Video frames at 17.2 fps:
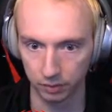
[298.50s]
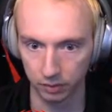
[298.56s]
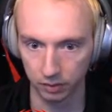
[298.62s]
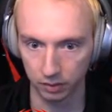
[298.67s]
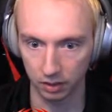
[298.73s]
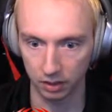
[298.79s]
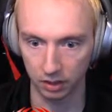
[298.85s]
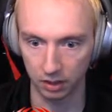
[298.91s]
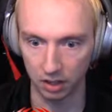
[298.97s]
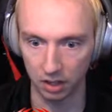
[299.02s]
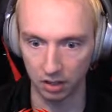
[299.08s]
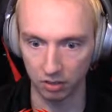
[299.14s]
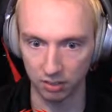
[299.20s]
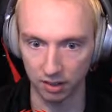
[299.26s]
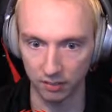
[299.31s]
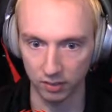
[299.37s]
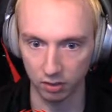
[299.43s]
And then
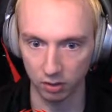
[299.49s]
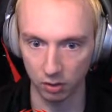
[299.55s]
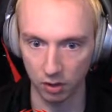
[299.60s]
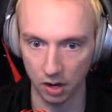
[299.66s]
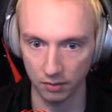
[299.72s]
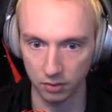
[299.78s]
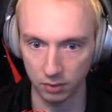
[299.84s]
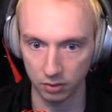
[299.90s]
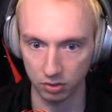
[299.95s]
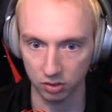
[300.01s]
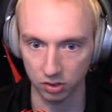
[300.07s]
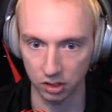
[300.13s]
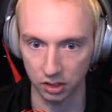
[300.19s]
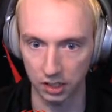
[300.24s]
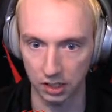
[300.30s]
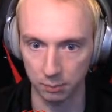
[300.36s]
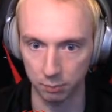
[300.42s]
as every so often, we're just
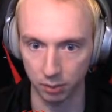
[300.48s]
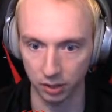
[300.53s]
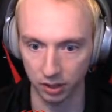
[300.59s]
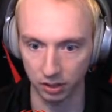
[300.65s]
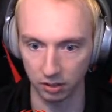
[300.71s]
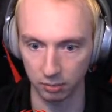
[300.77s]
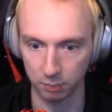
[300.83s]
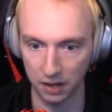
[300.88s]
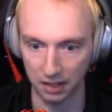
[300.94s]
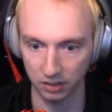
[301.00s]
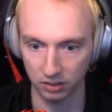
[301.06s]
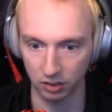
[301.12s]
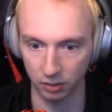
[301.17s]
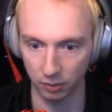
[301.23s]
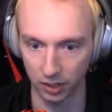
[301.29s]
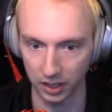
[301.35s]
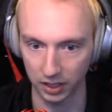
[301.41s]
going to keep bringing this back to
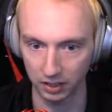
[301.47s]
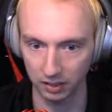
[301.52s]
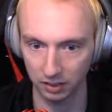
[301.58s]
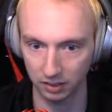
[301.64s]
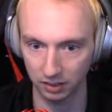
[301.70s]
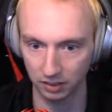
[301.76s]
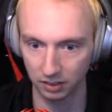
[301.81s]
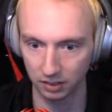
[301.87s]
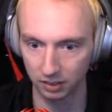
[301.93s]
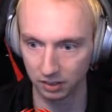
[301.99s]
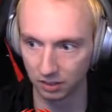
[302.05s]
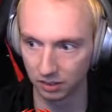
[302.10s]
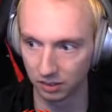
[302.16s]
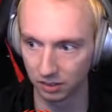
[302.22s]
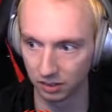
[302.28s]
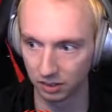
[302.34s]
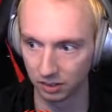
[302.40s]
the right.
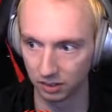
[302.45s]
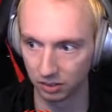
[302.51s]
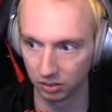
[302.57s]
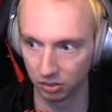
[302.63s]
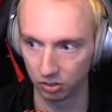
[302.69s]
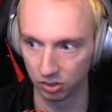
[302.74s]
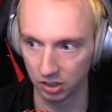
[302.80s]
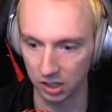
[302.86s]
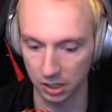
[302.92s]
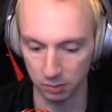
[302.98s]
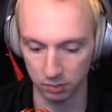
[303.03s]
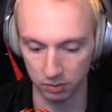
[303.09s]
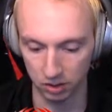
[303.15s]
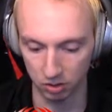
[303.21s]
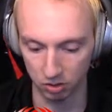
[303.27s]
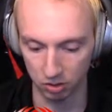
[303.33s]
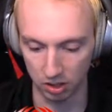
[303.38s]
Just keeps
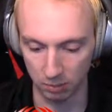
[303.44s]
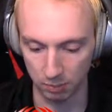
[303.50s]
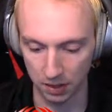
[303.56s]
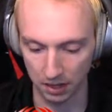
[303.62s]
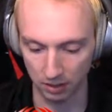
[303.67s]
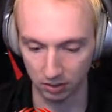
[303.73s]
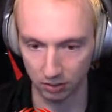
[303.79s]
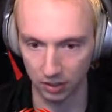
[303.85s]
inching it back to the right